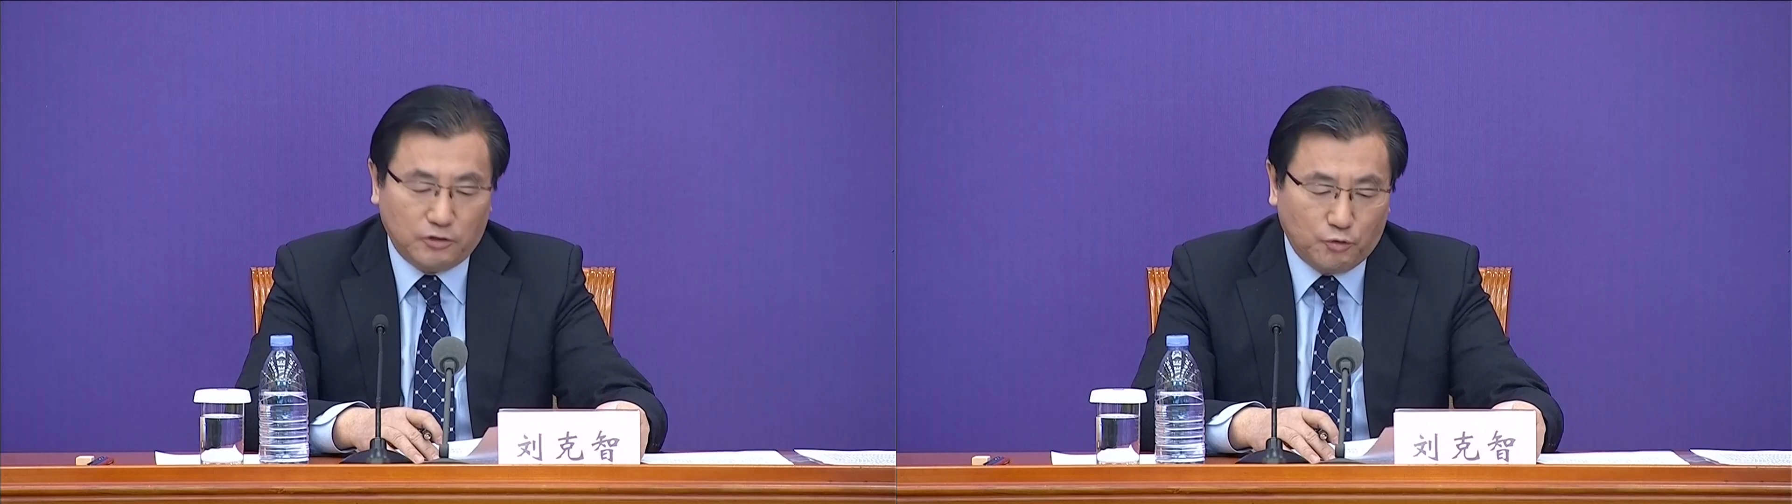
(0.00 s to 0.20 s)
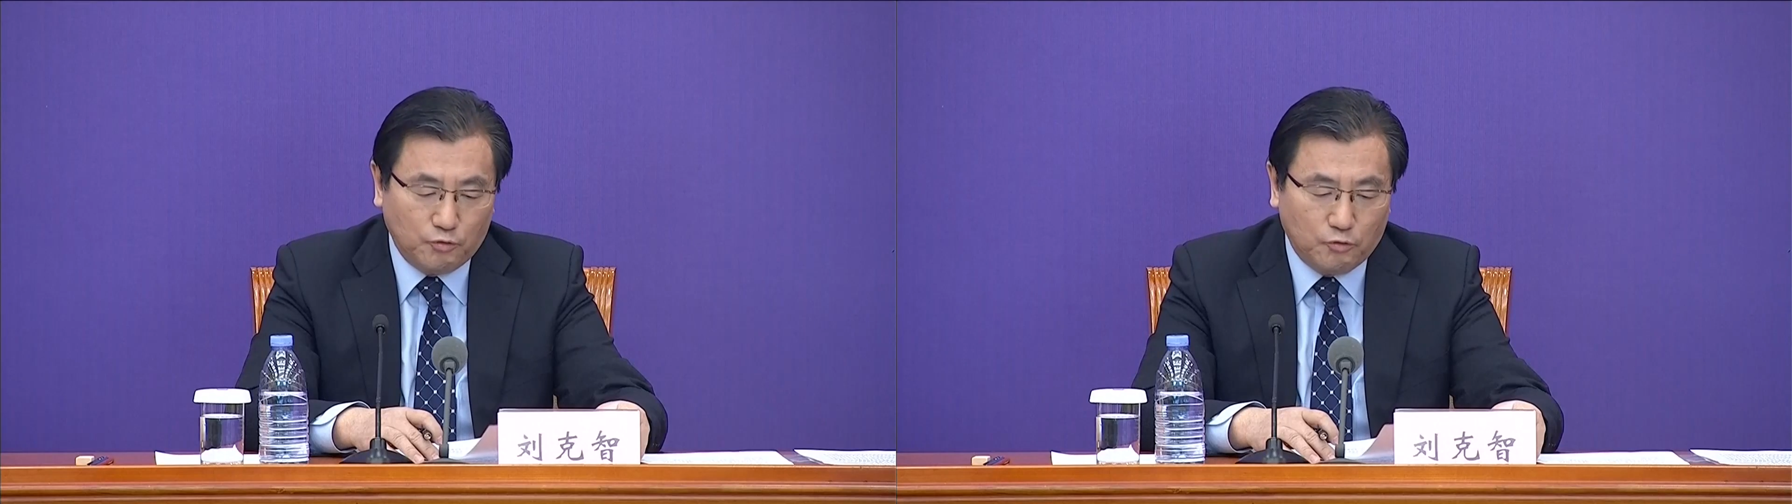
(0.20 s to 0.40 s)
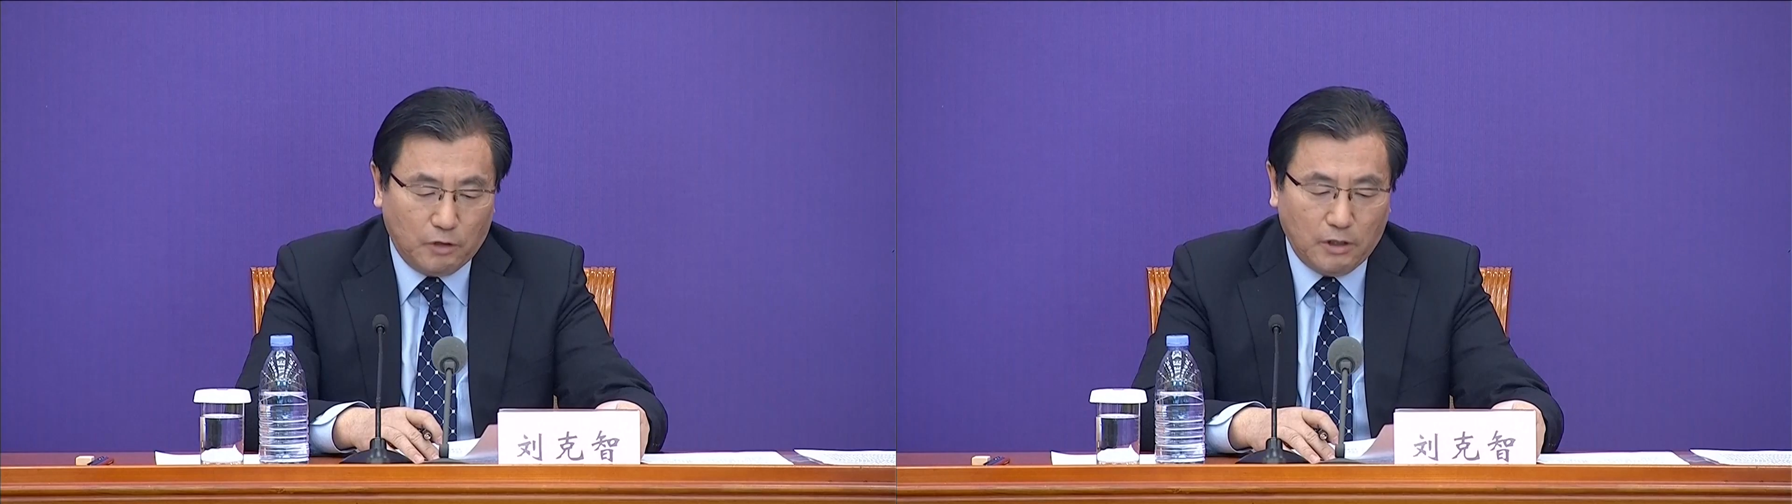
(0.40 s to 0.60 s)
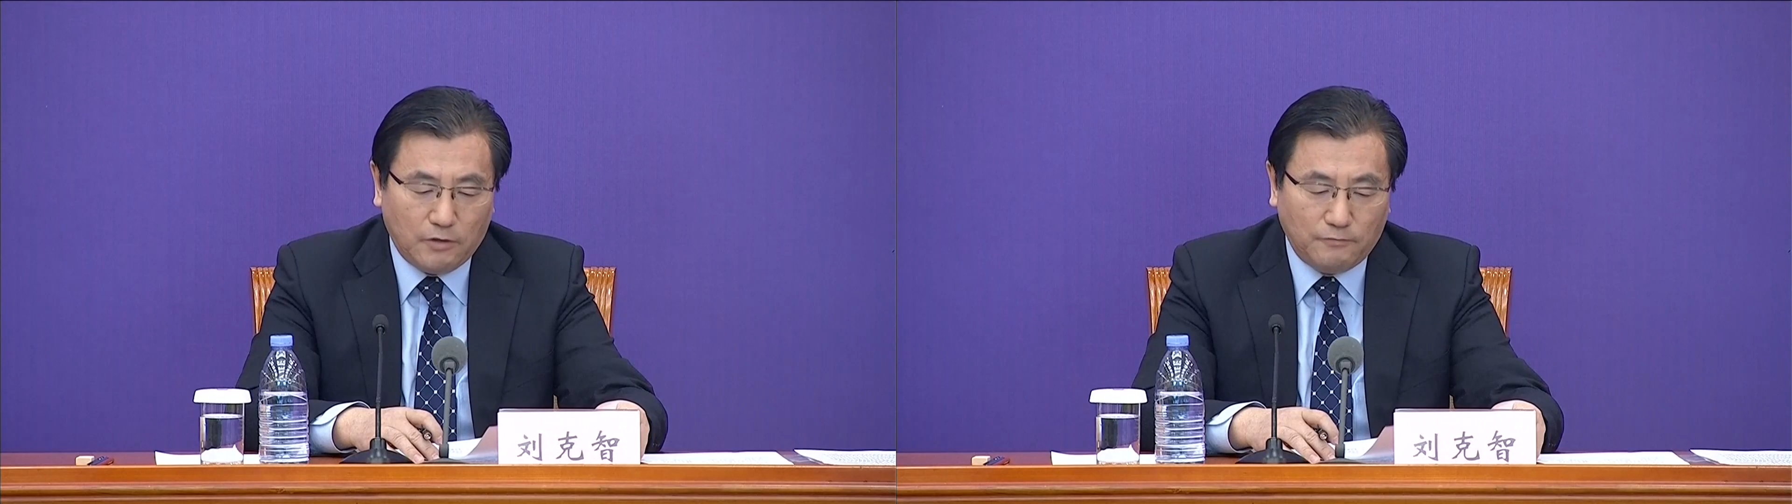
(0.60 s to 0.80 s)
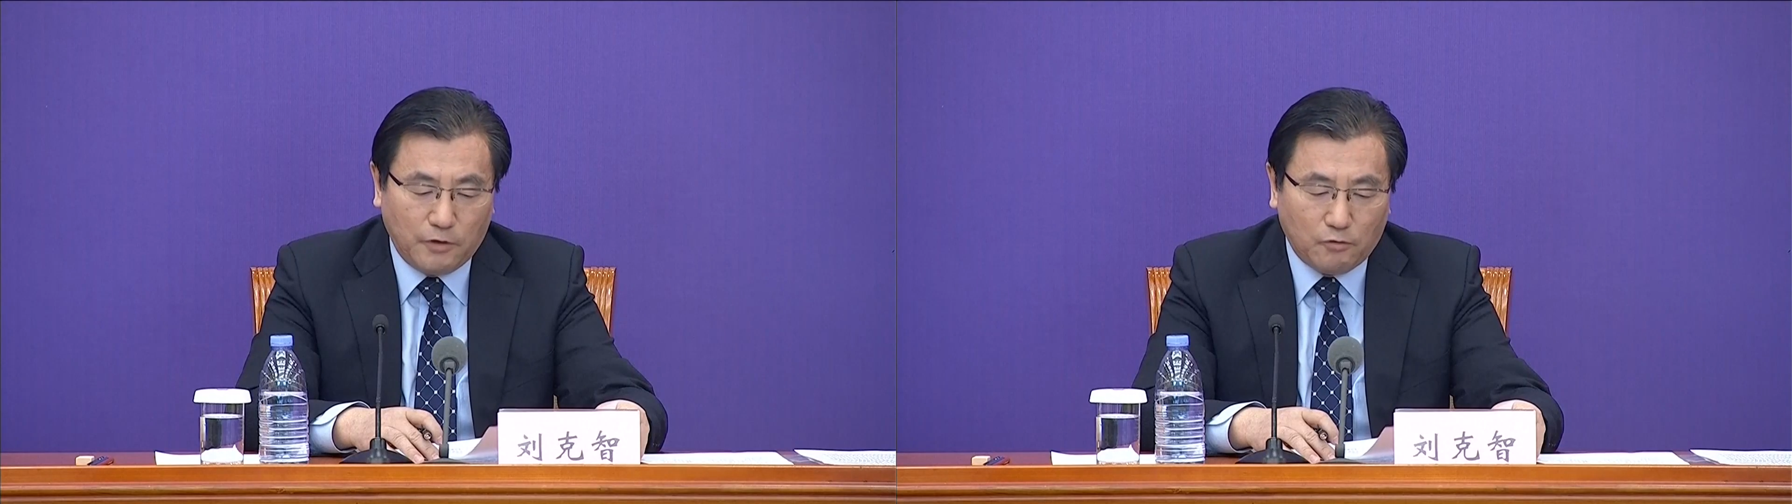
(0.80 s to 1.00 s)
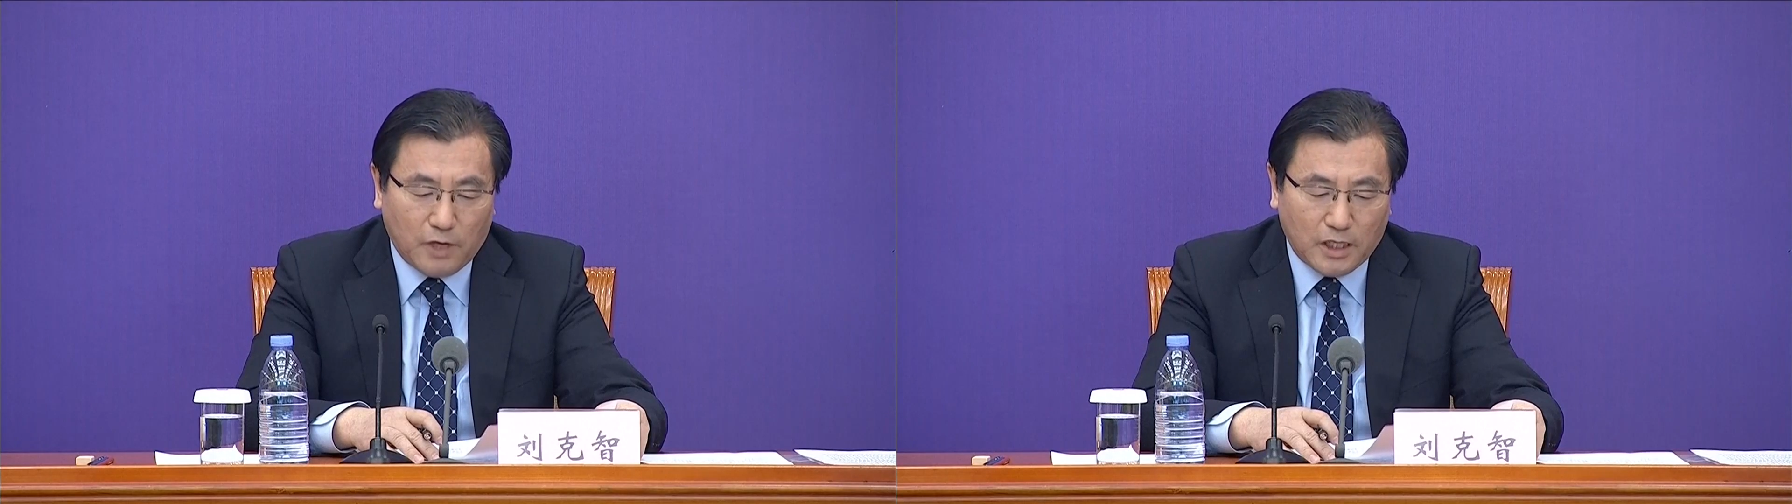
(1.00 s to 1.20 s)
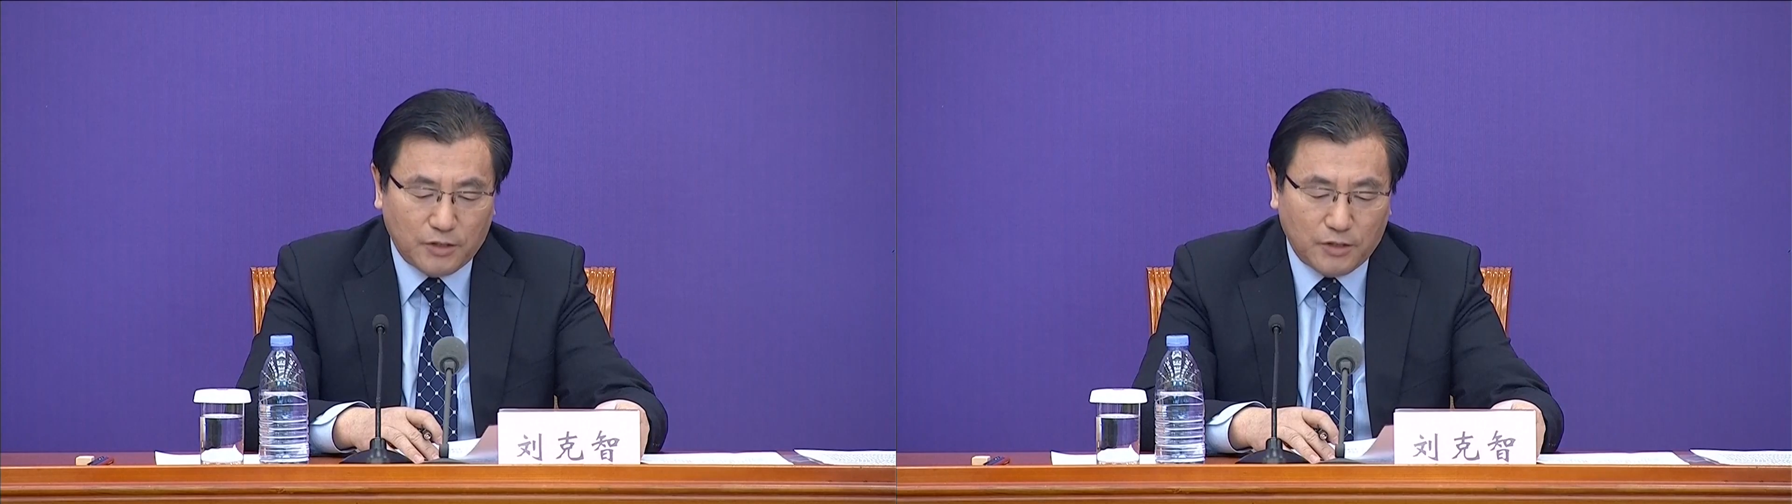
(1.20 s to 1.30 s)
places have been